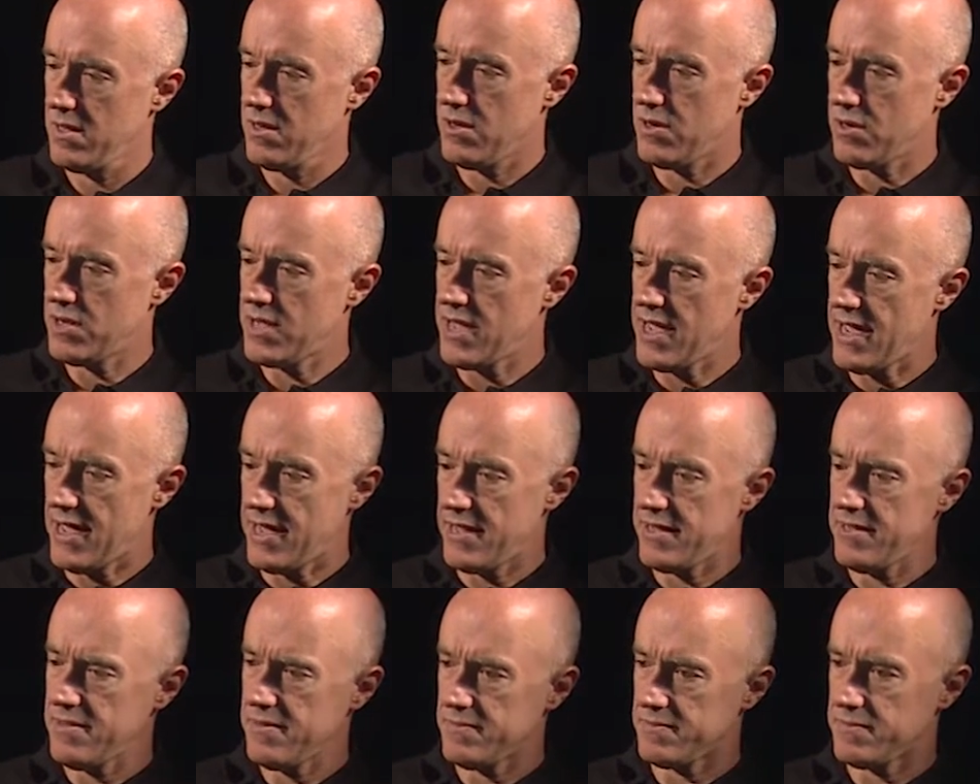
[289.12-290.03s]

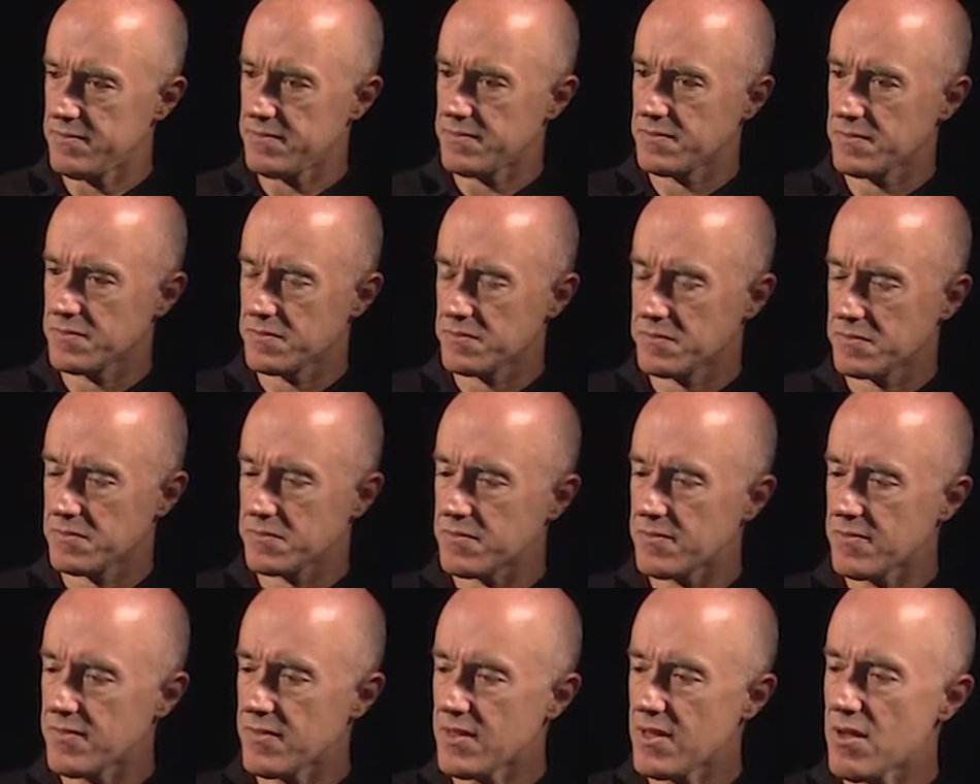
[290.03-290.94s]
Okay
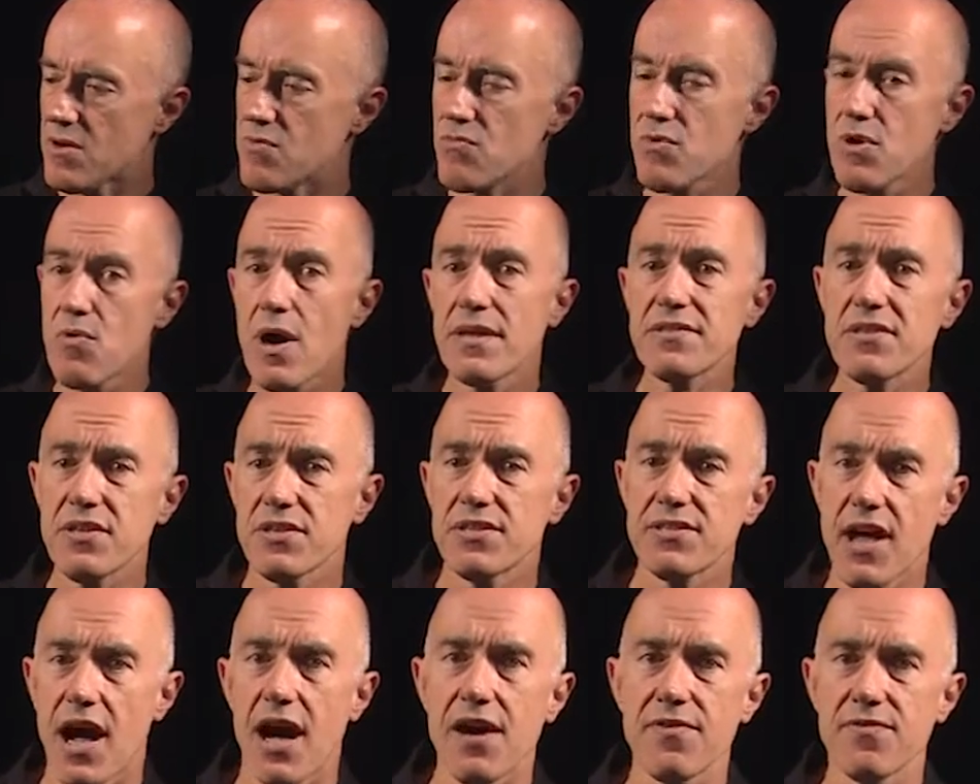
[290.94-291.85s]
we want to
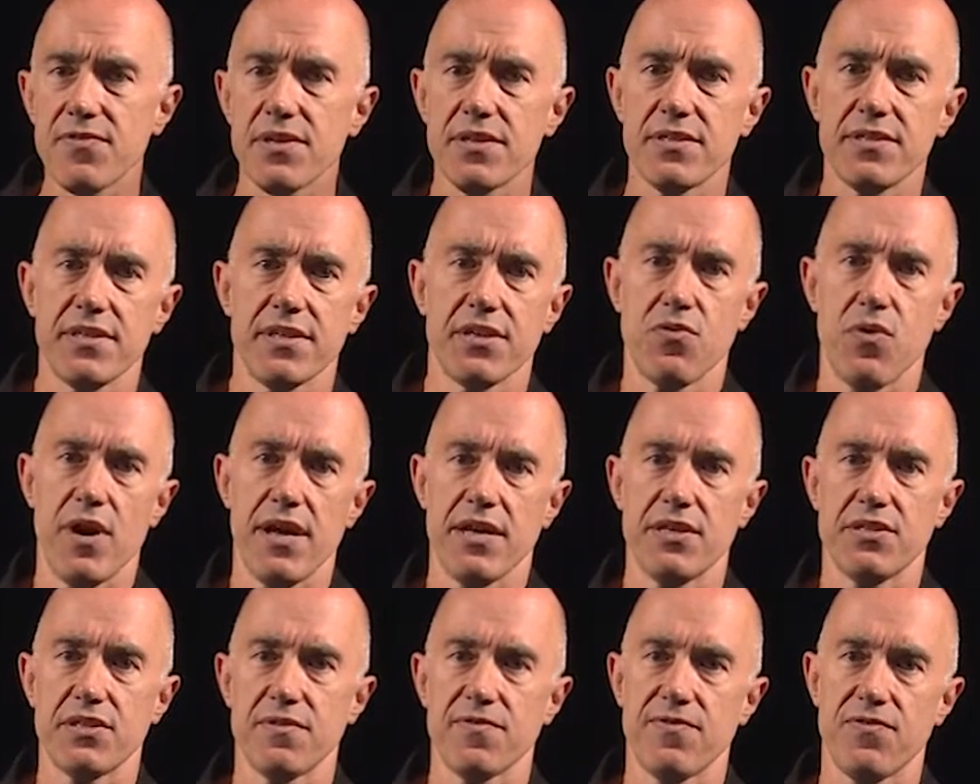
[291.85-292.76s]
solve this
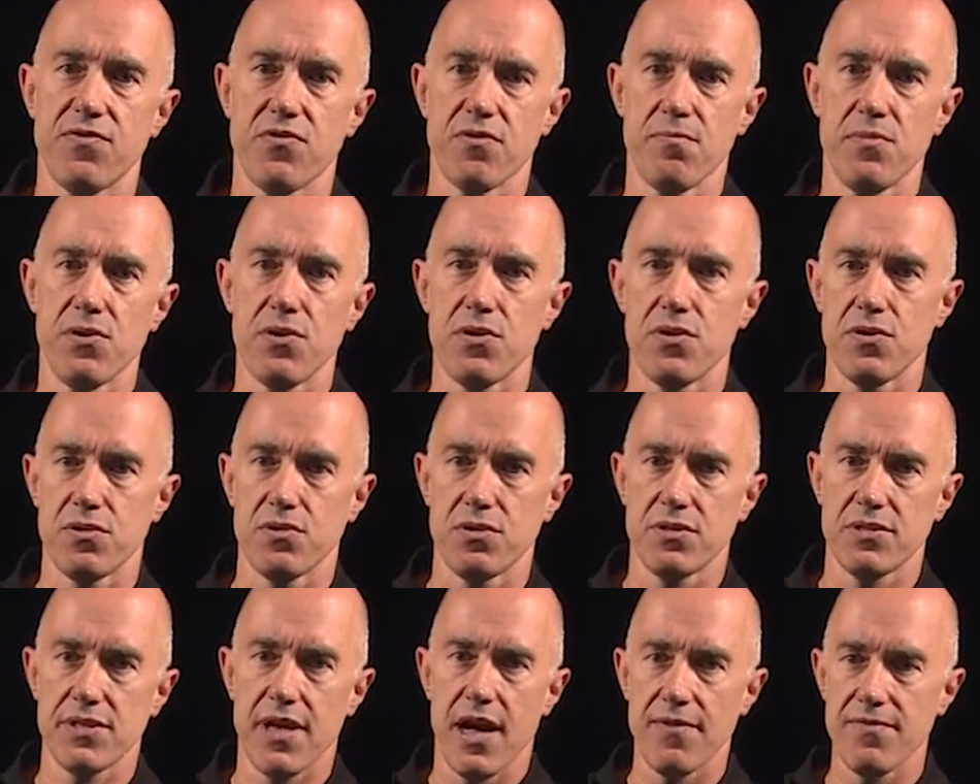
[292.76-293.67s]
equation for mu,
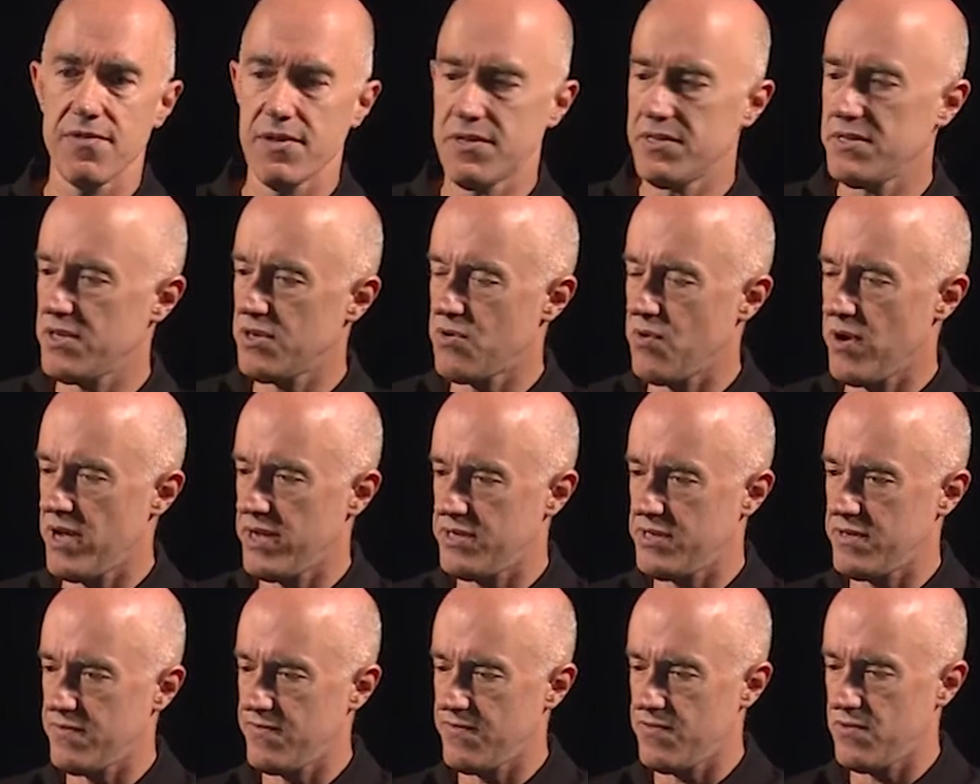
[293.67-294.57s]
solve this
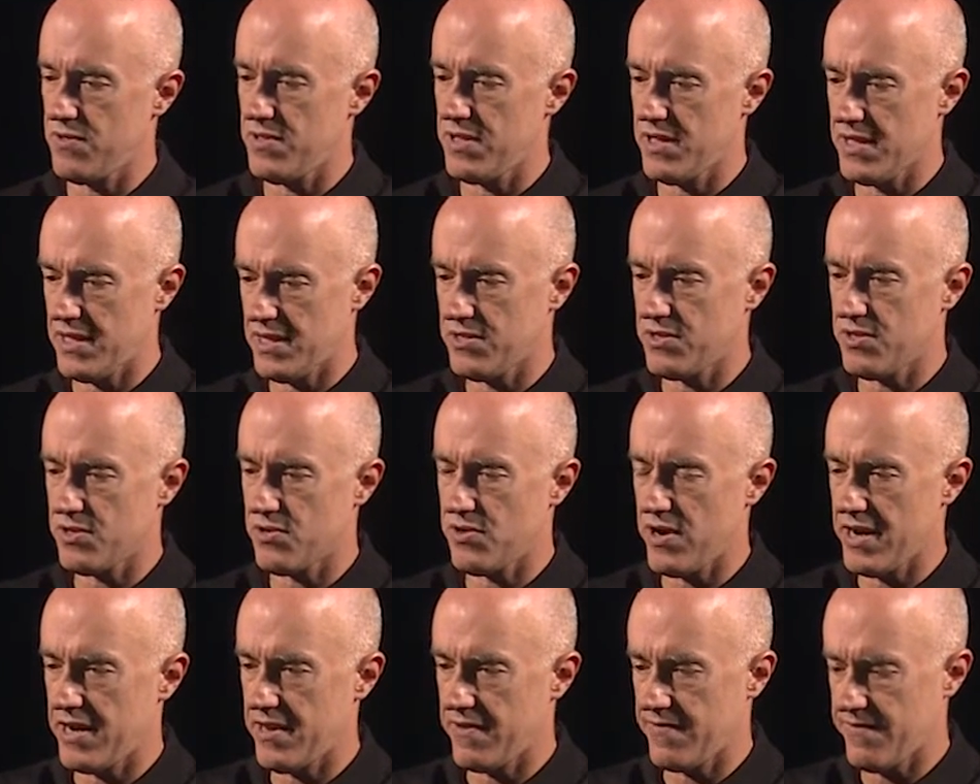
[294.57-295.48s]
equation for the
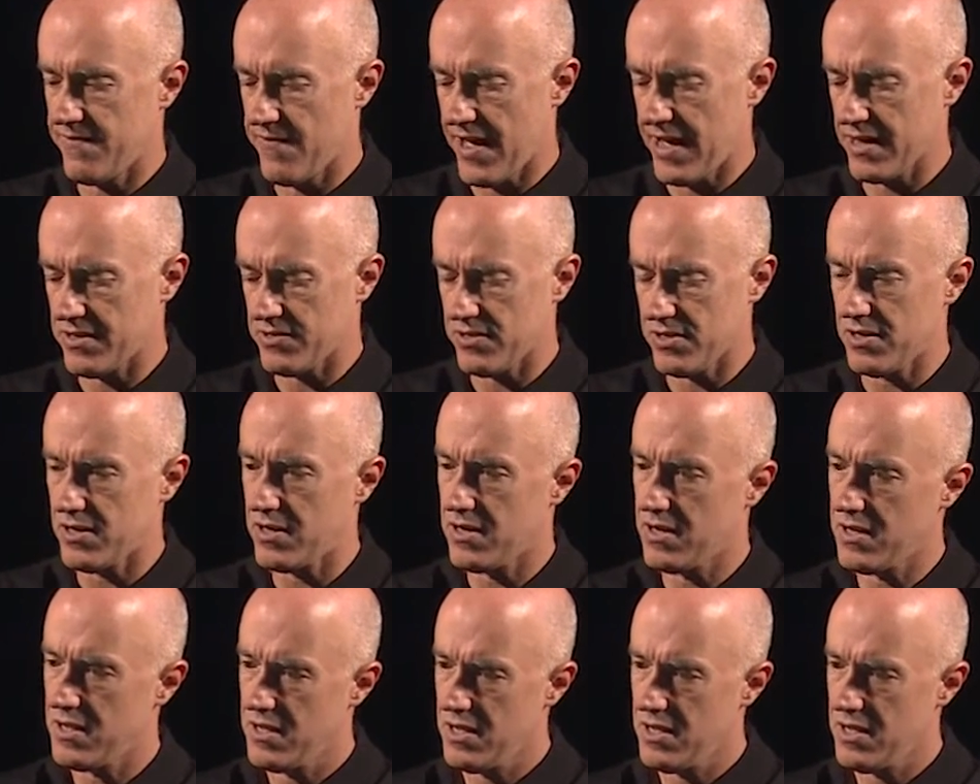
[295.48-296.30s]
integrating factor.